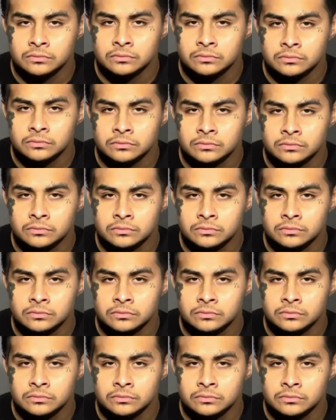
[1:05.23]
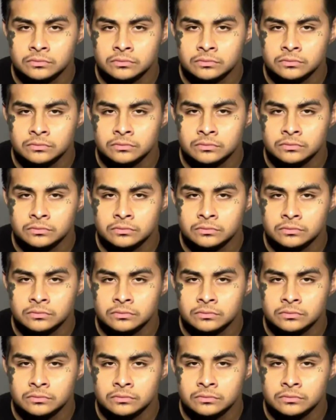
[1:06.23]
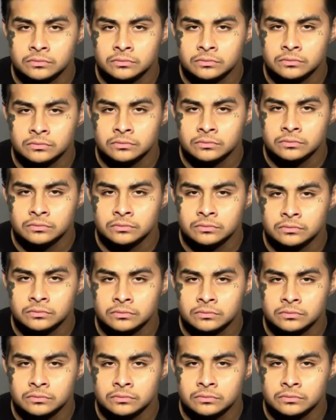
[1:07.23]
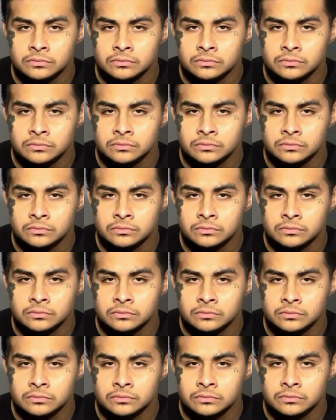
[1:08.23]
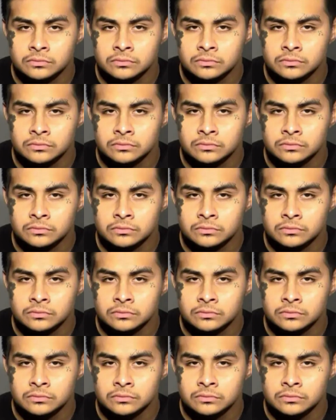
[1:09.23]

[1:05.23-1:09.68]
This person isn't speaking.